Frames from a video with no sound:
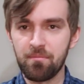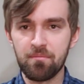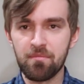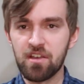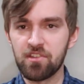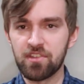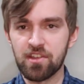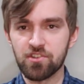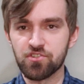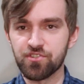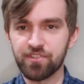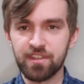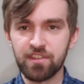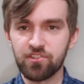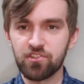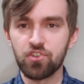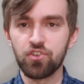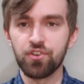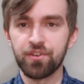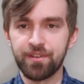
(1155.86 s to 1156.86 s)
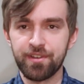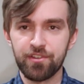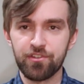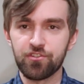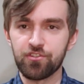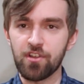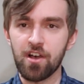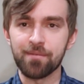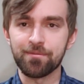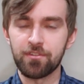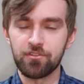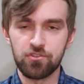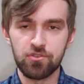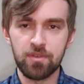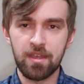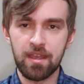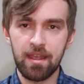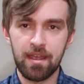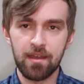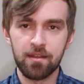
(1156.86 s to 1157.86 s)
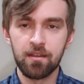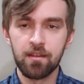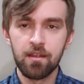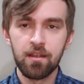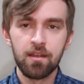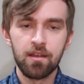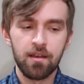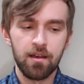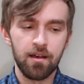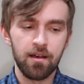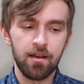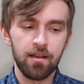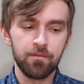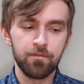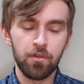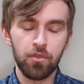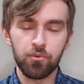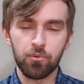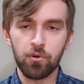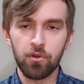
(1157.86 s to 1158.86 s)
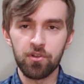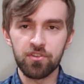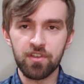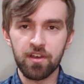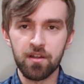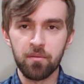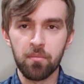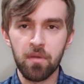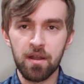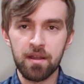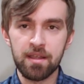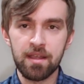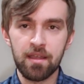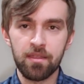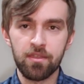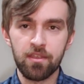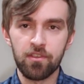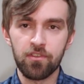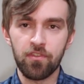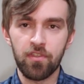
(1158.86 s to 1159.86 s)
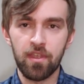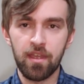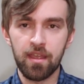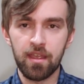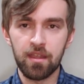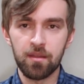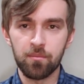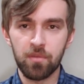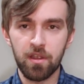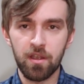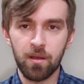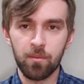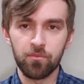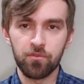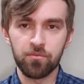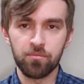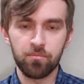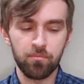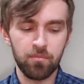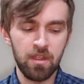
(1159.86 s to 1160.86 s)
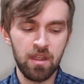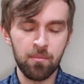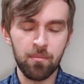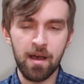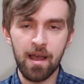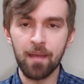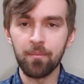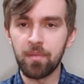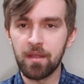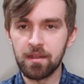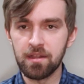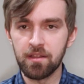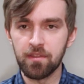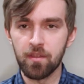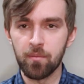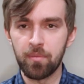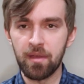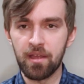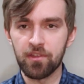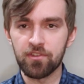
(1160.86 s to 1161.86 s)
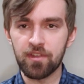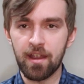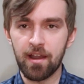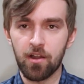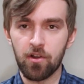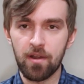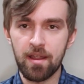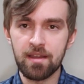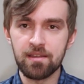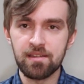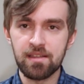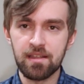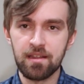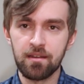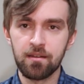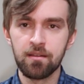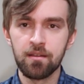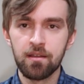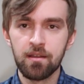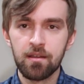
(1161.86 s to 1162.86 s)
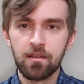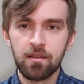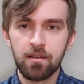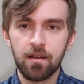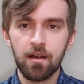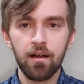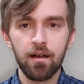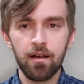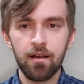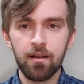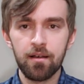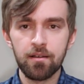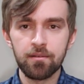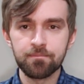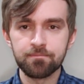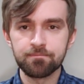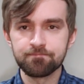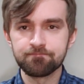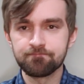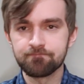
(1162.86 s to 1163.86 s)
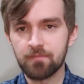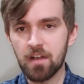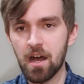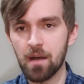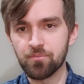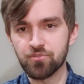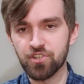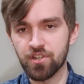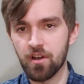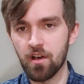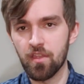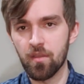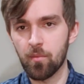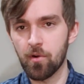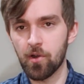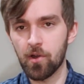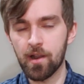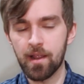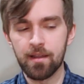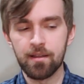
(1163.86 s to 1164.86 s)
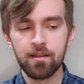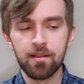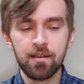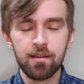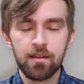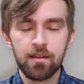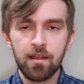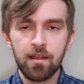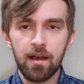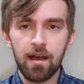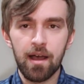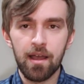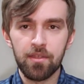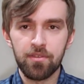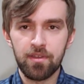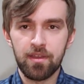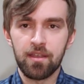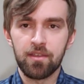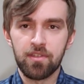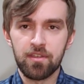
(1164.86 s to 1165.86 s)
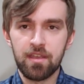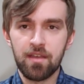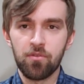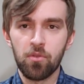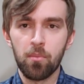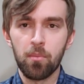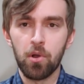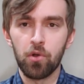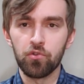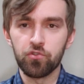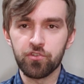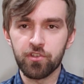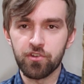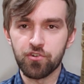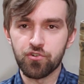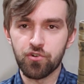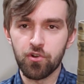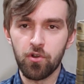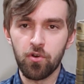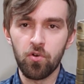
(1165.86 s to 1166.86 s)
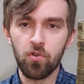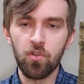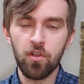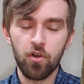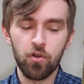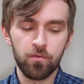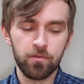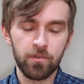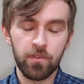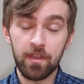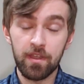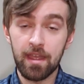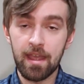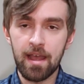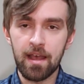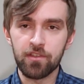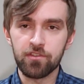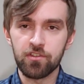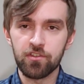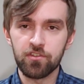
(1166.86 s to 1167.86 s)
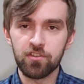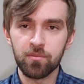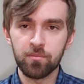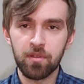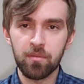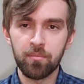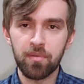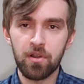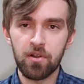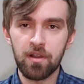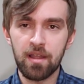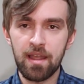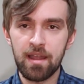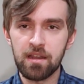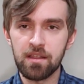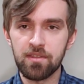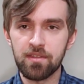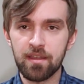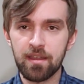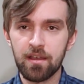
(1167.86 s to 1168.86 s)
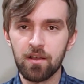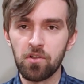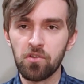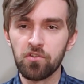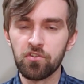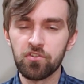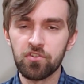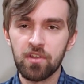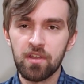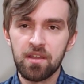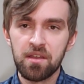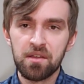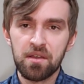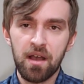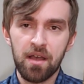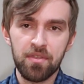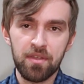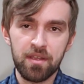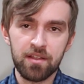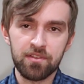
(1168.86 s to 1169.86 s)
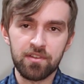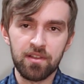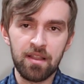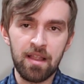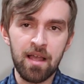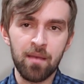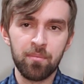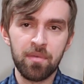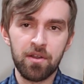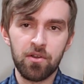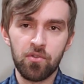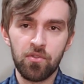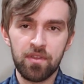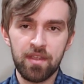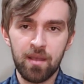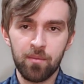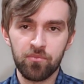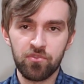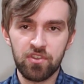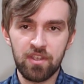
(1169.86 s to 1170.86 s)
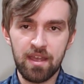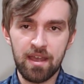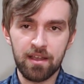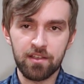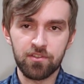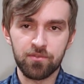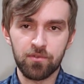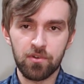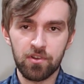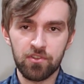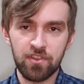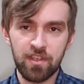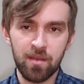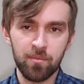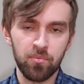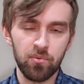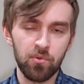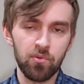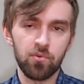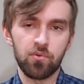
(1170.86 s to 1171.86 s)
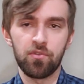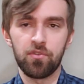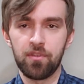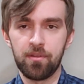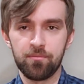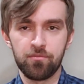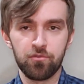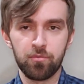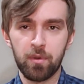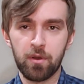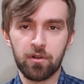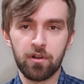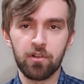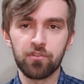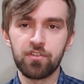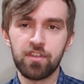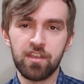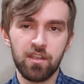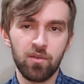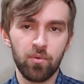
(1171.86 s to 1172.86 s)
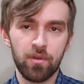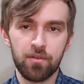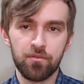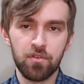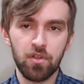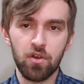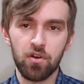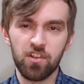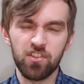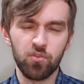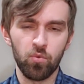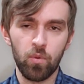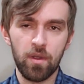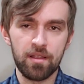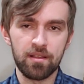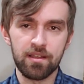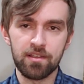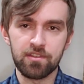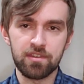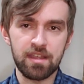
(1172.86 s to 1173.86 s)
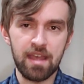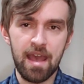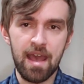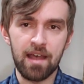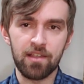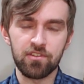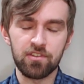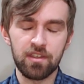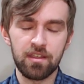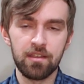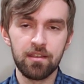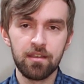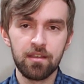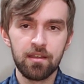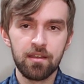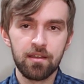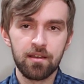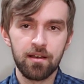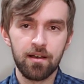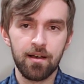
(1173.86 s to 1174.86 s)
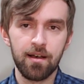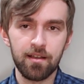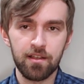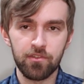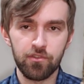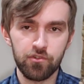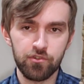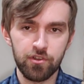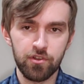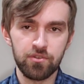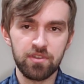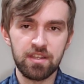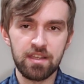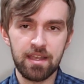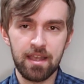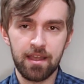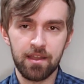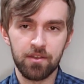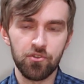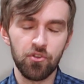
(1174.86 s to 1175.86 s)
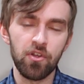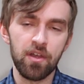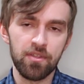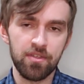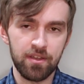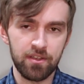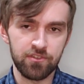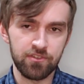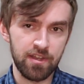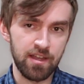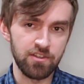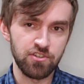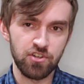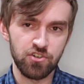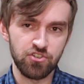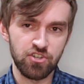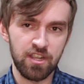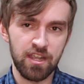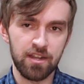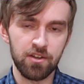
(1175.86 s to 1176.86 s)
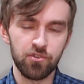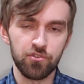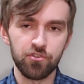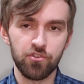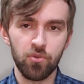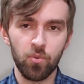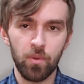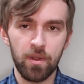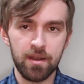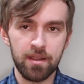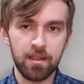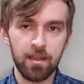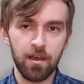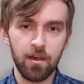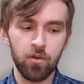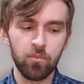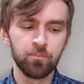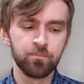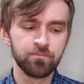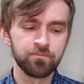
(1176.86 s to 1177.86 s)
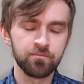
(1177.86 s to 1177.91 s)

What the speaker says: Essentially as good and as soft as you can. If you throw a ton of money at this thing, it becomes, in my opinion, the best AR-18 option on the market. I think that you have the most control over the gas system compared to anything else. I think it's a lot better than the MCX, for example, or the Spear LT, whatever you call it. It's way less gassy because there's no T-handle. I think side charging handles are the way to go.